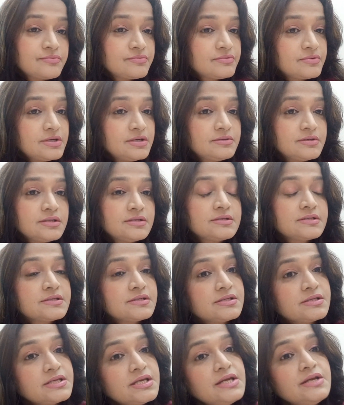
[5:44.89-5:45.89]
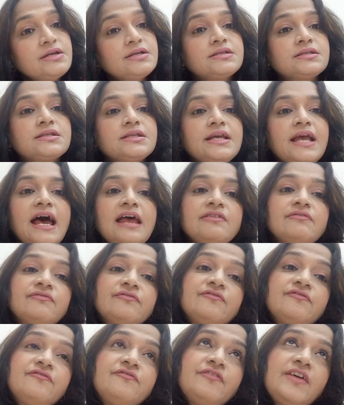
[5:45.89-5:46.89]
treated seriously and
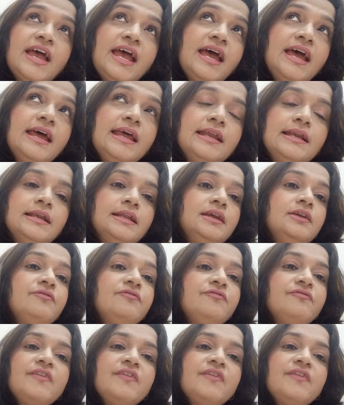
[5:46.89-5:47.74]
fairly.